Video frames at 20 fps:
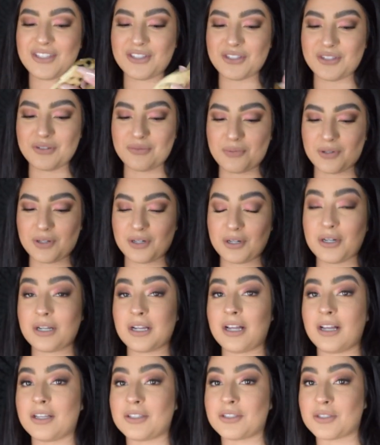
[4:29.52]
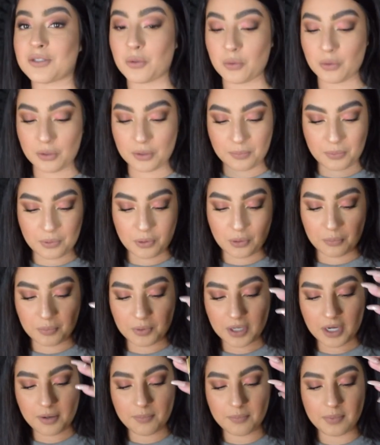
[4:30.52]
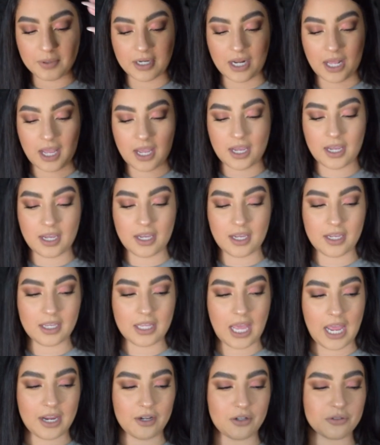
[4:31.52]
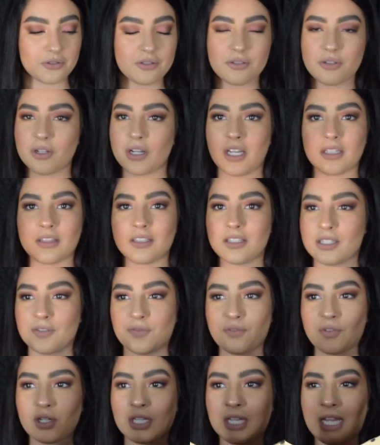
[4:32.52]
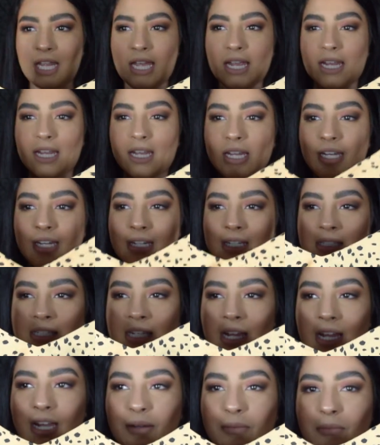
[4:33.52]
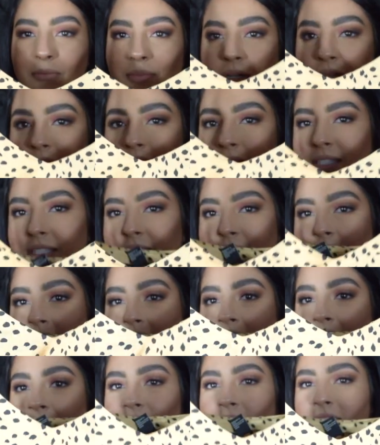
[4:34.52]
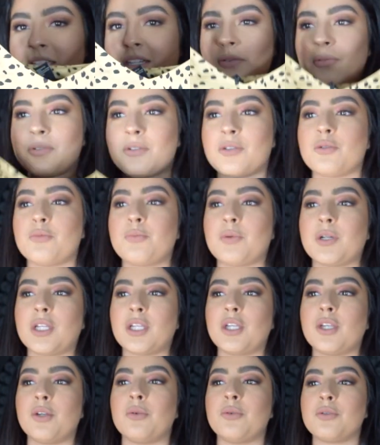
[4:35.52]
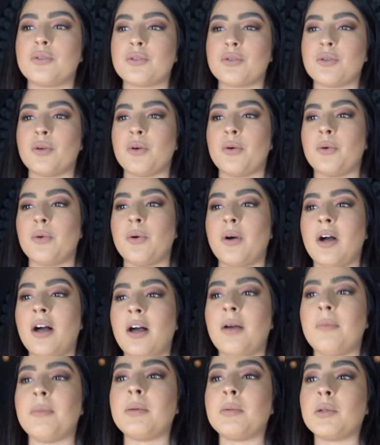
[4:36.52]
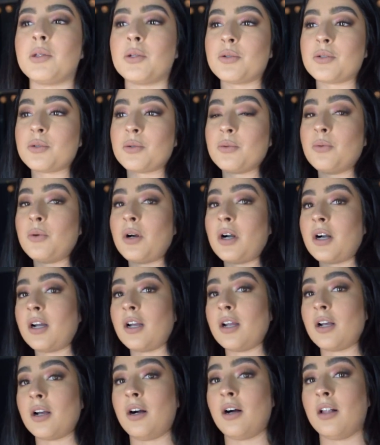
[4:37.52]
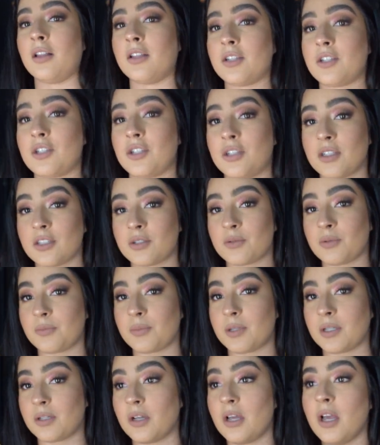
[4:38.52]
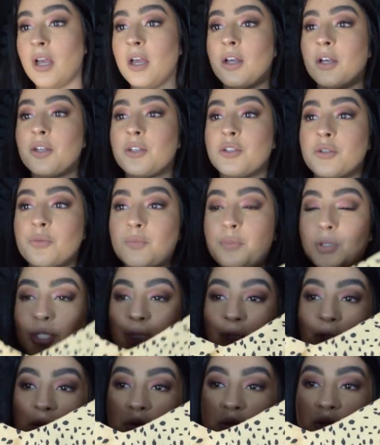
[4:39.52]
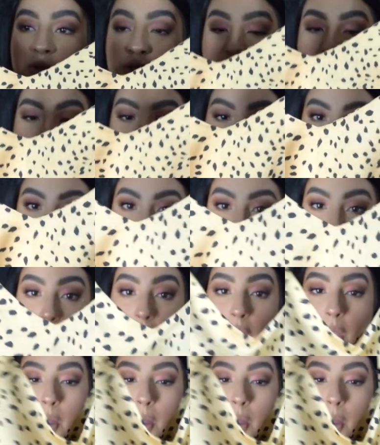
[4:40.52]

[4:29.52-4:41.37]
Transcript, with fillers: super uh, school appropriate but I I also got this for like 10 bucks and I thought it was super cute so uh, maybe those who are in college this would be a, a super cute shirt to